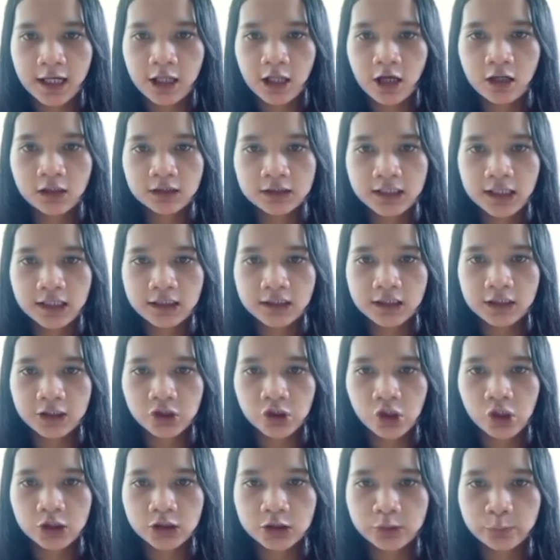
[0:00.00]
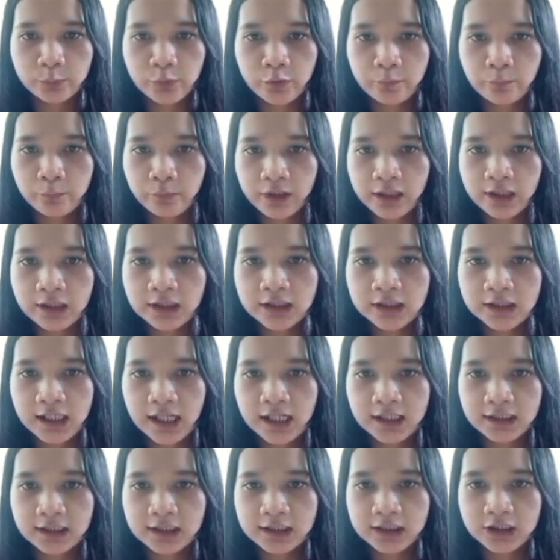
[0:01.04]
alongside results from brain
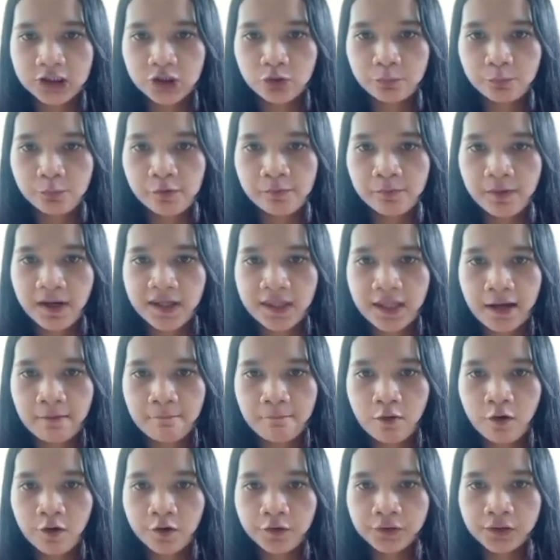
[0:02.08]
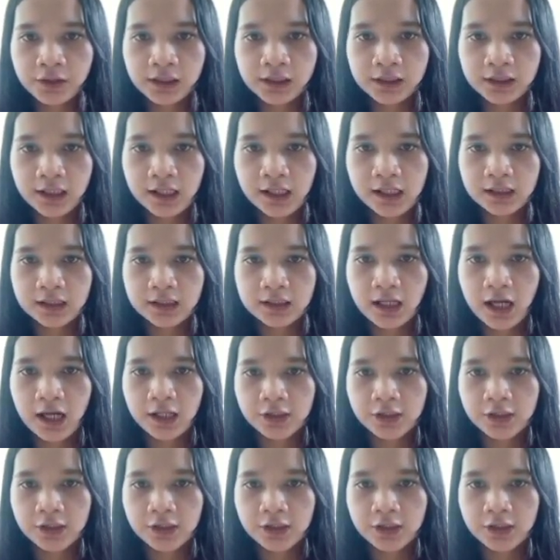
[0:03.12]
studies to provide a more detailed